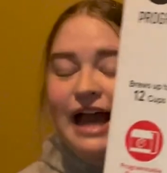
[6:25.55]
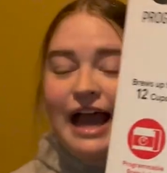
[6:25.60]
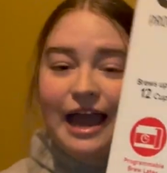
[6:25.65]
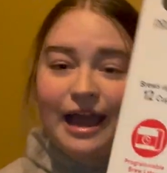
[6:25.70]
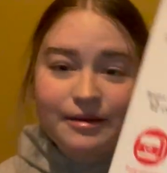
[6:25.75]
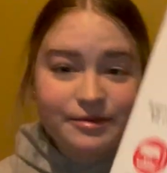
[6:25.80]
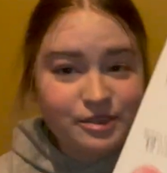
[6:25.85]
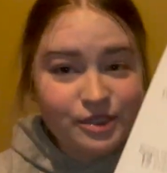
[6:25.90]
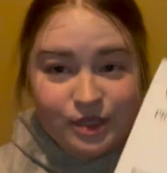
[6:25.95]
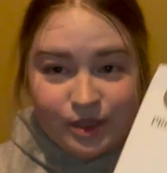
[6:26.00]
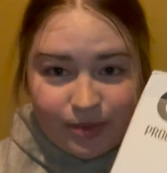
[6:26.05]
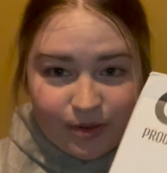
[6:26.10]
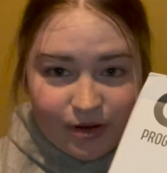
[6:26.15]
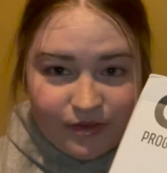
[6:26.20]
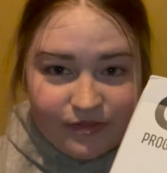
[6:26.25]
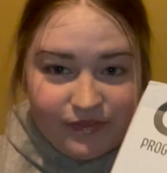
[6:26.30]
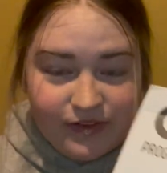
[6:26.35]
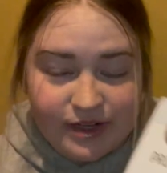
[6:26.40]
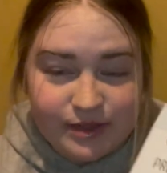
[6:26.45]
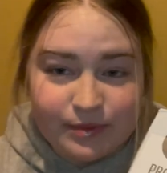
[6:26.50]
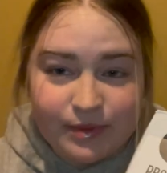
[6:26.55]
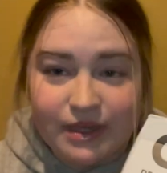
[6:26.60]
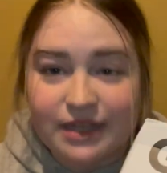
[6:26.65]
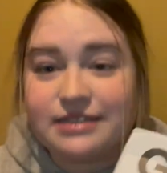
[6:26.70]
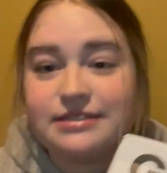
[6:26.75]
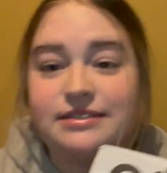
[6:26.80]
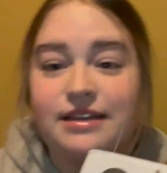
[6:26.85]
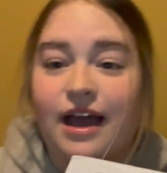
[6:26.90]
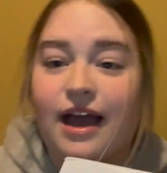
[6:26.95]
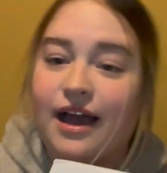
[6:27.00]
Absolutely perfect
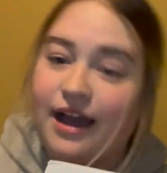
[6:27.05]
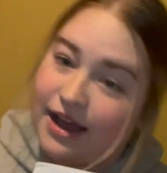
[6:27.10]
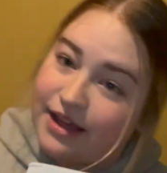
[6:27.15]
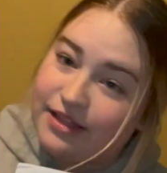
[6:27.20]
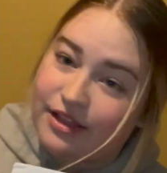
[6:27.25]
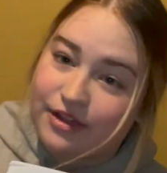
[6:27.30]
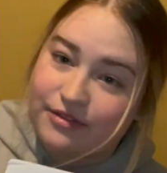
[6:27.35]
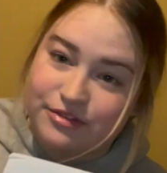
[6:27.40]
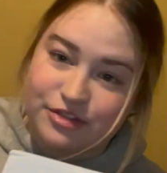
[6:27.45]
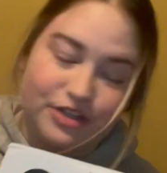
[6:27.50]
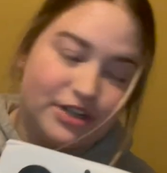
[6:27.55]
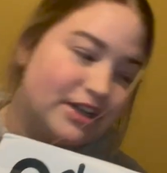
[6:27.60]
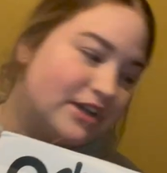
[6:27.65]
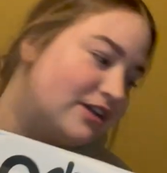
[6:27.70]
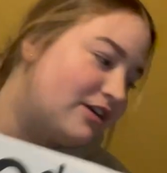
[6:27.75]
because I love drinking